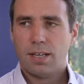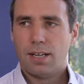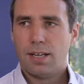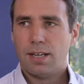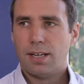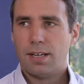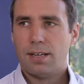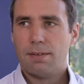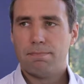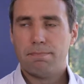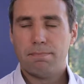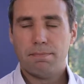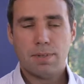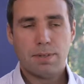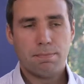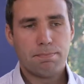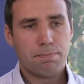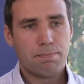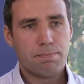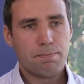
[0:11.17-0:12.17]
Um,
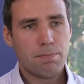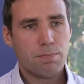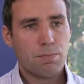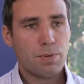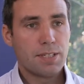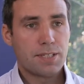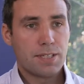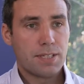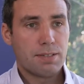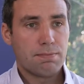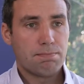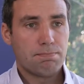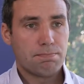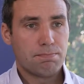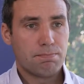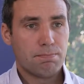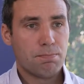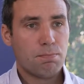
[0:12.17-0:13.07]
we see